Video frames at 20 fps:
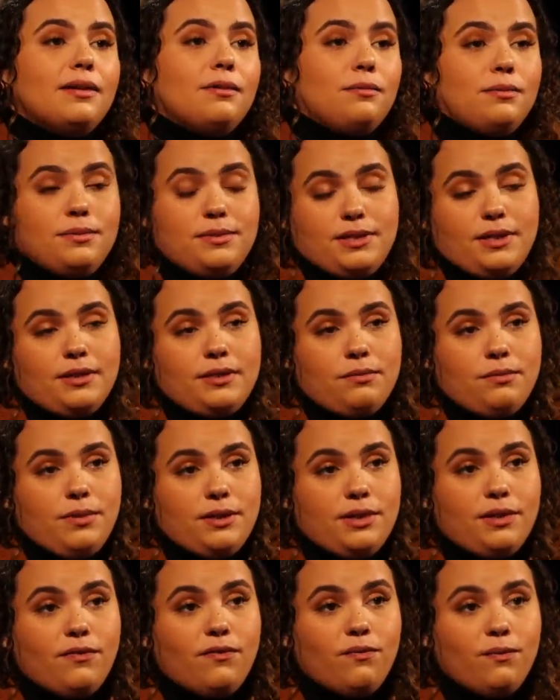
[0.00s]
it was on
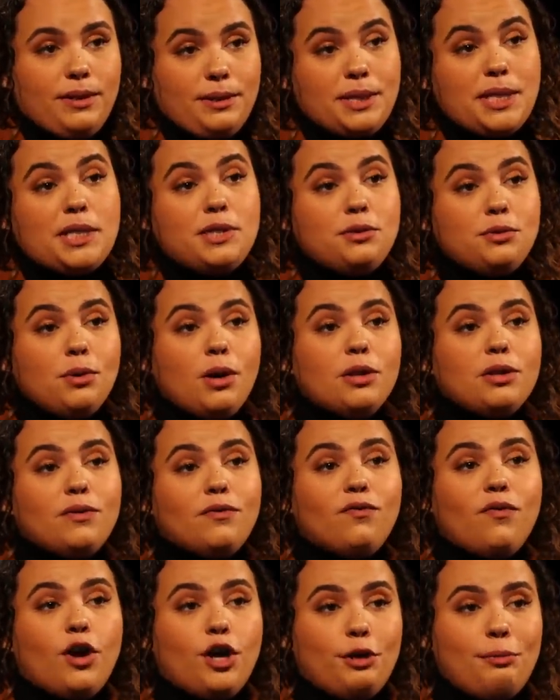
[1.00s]
where they do all
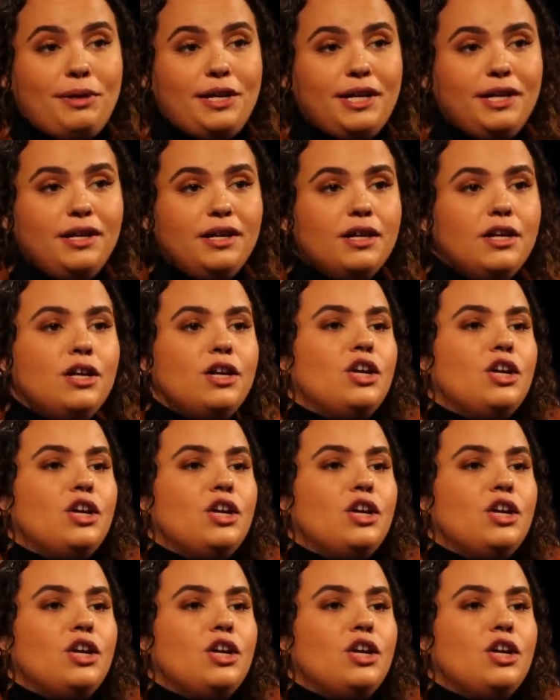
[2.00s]
the farming.